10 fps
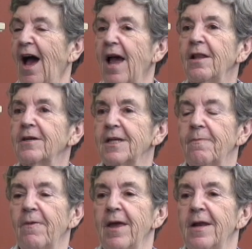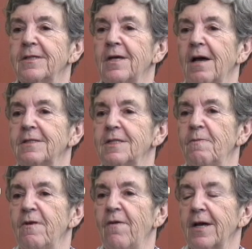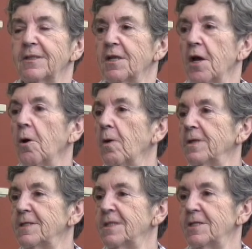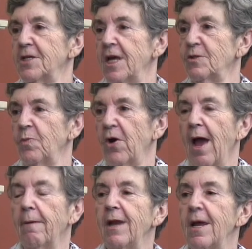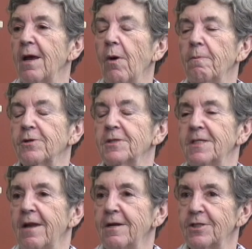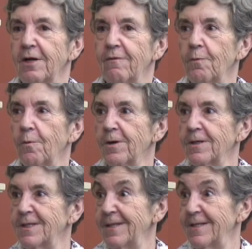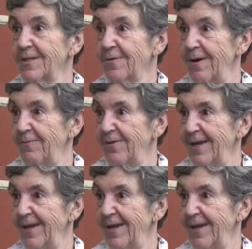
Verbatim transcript: I looked up in uh, Spevack's Concordance to Shakespeare how many, what percentage of the words in the script.